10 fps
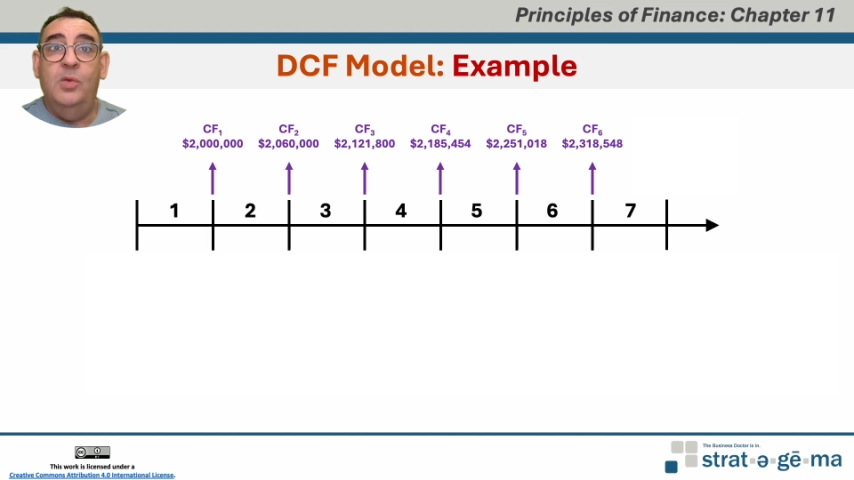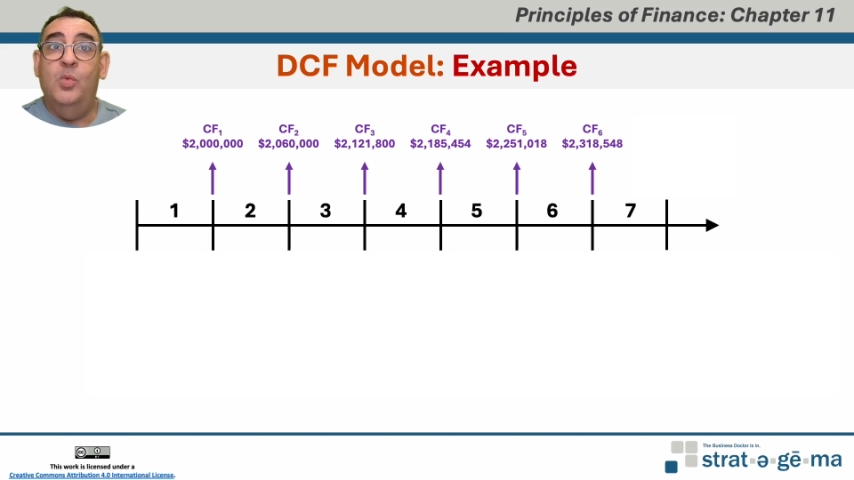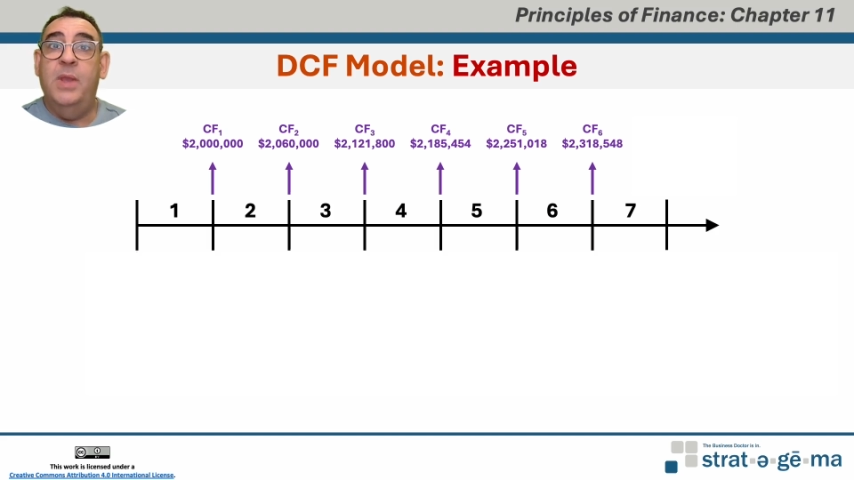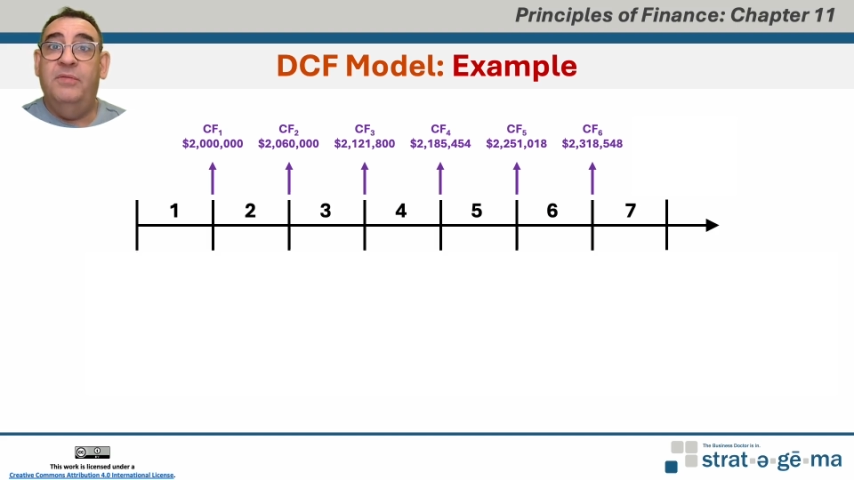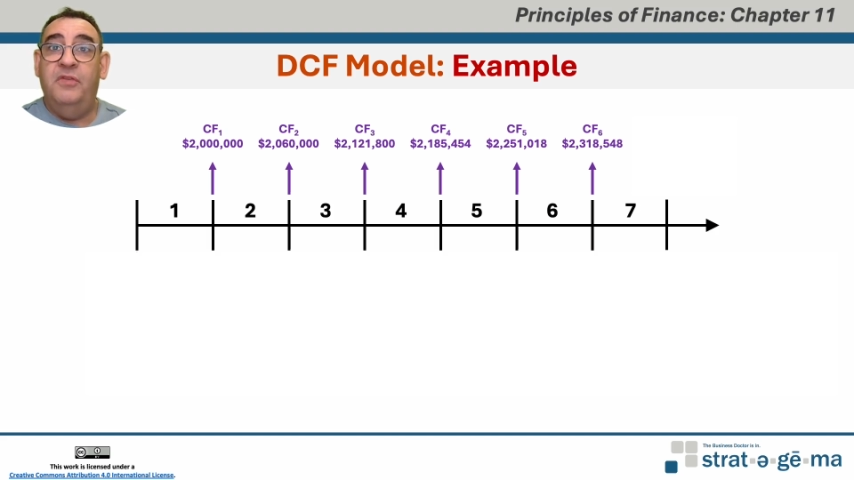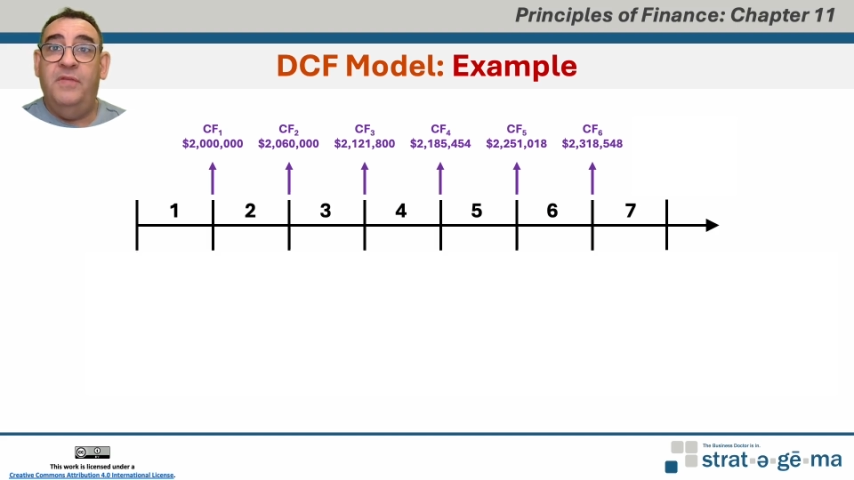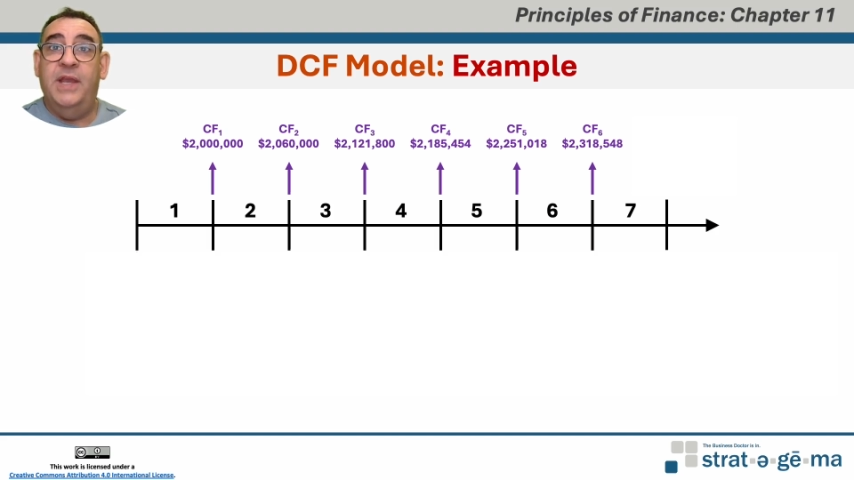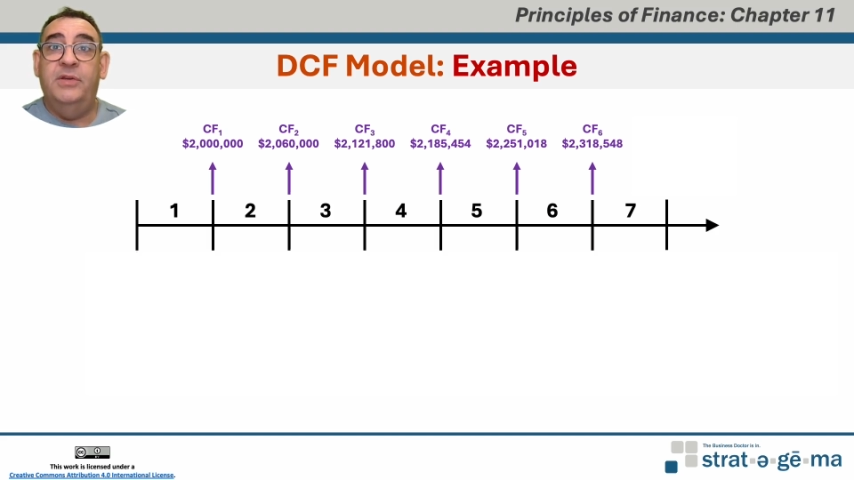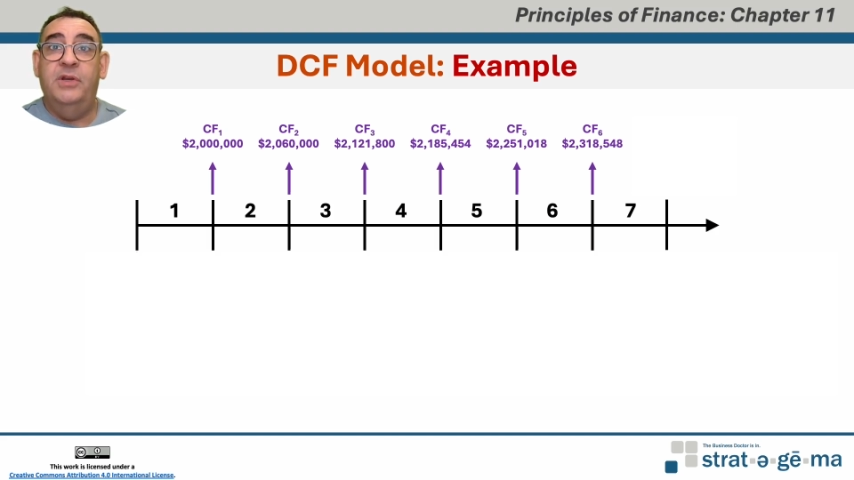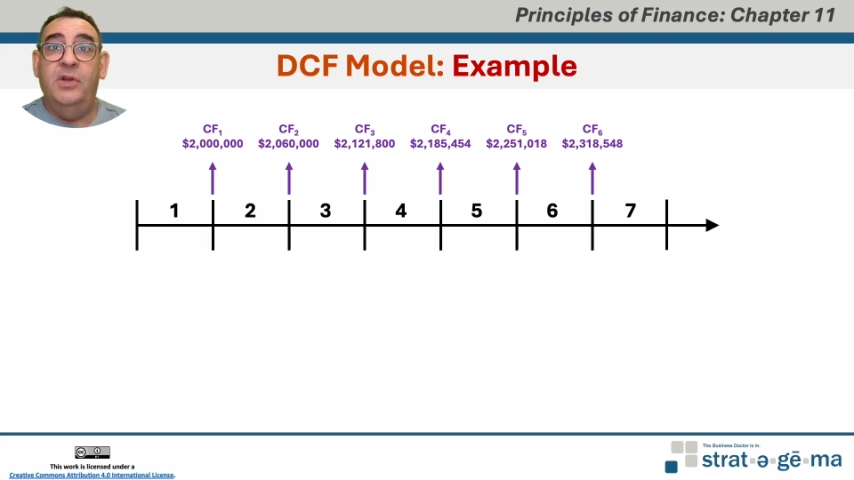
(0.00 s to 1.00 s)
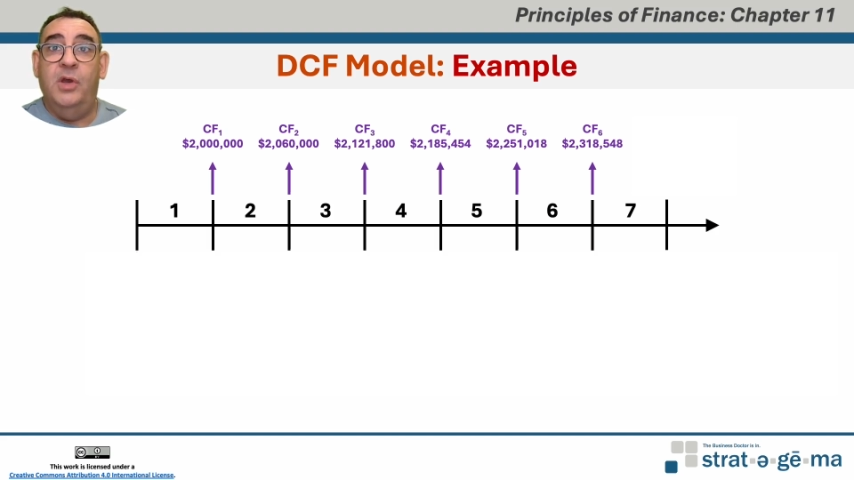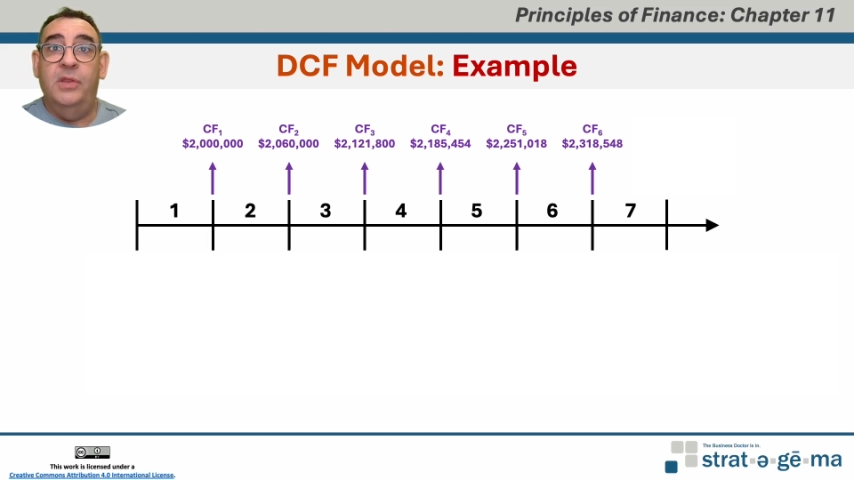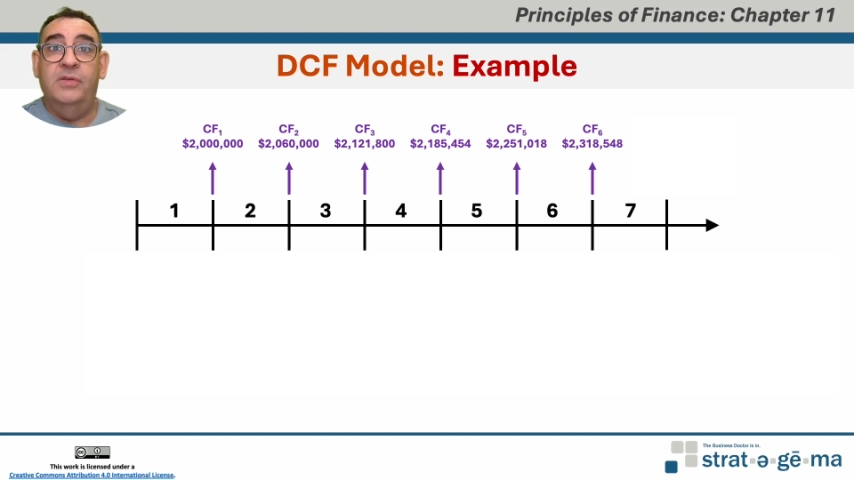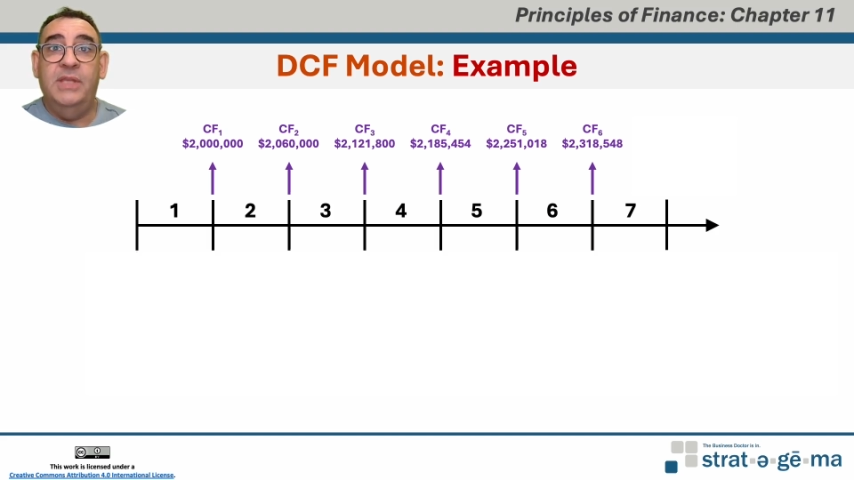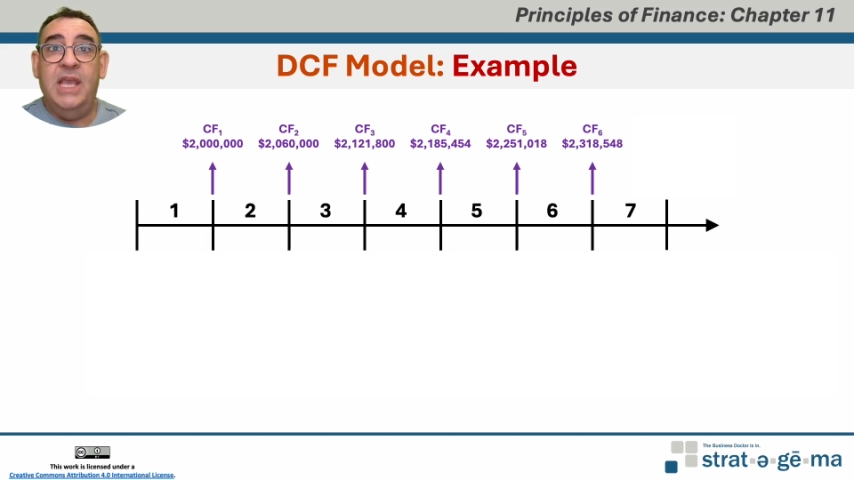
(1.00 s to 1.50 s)
we have to factor in all
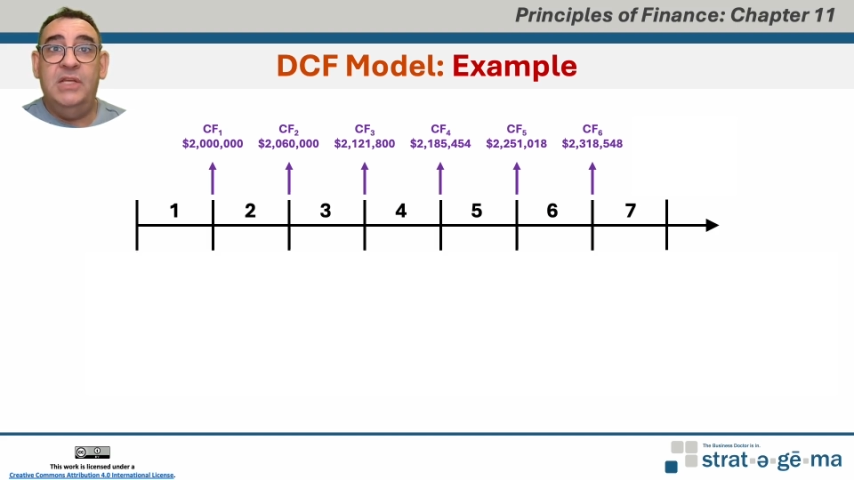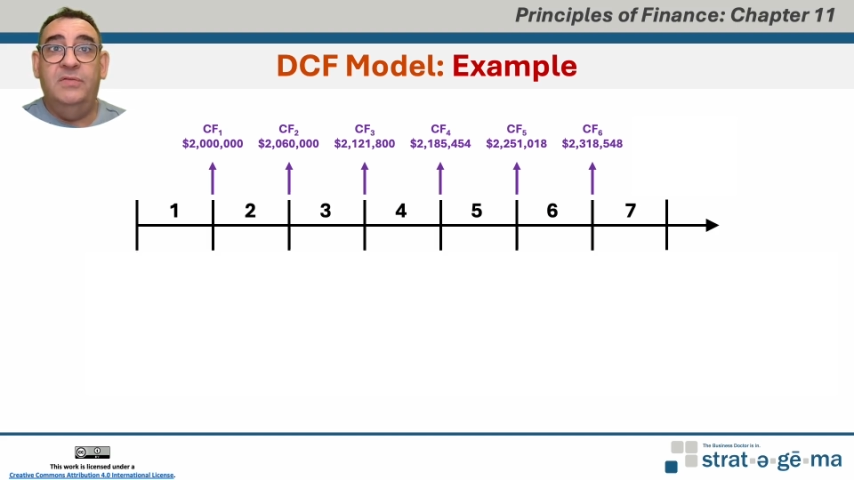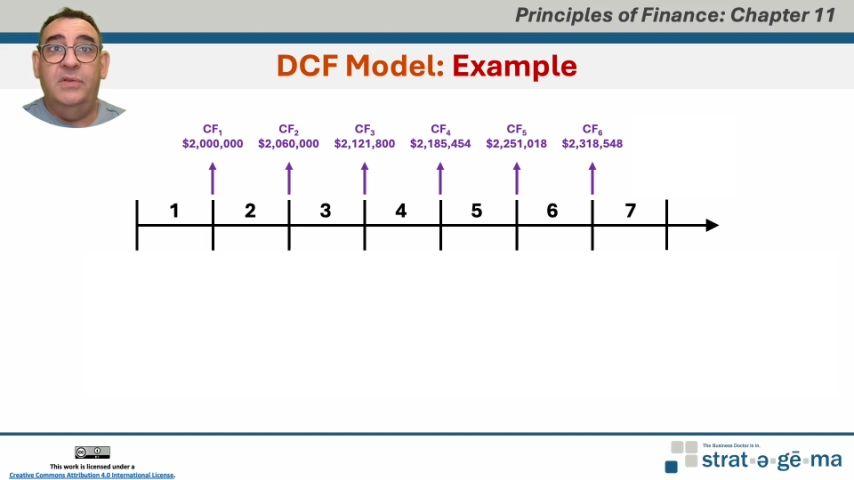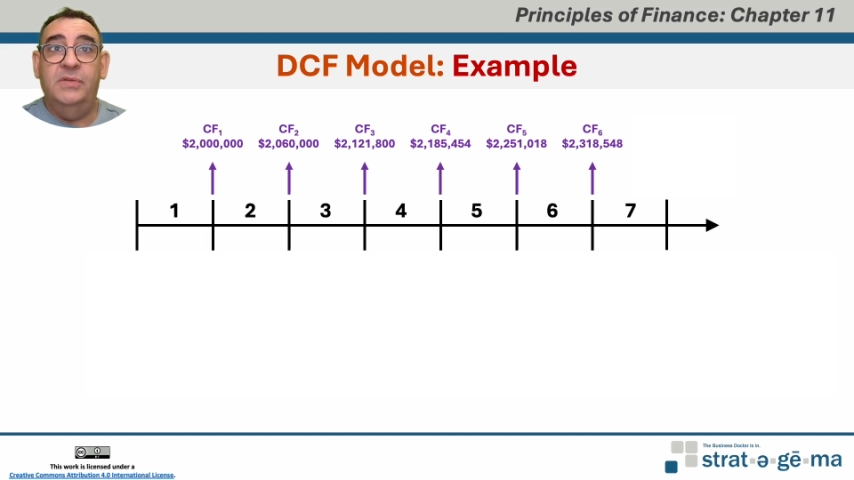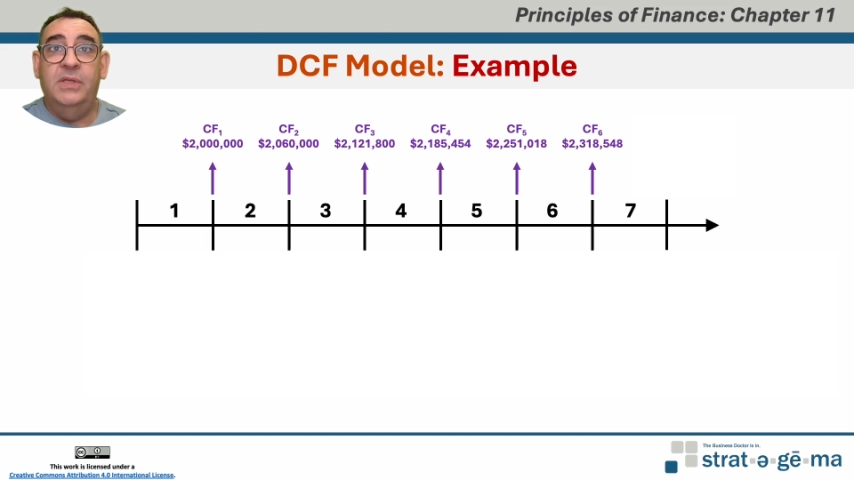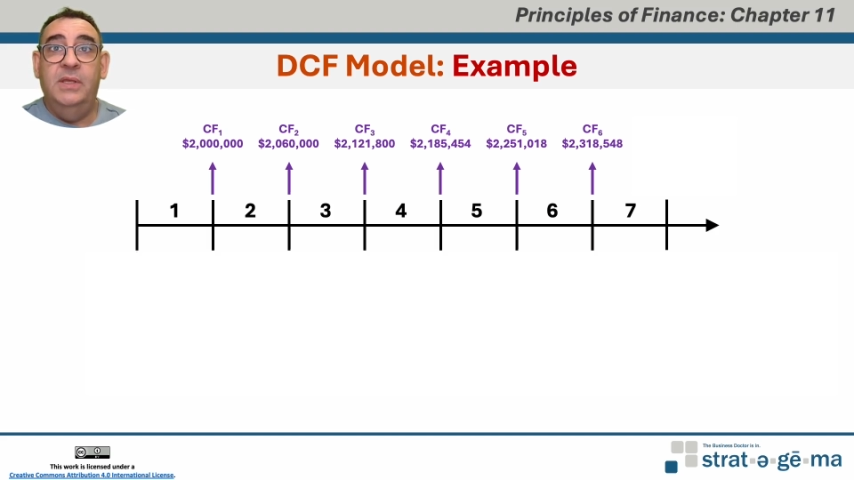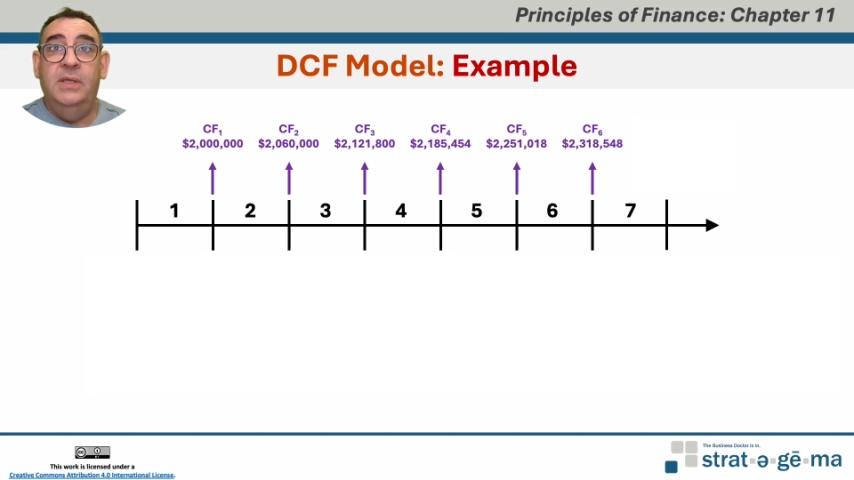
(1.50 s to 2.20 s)
those cash flows.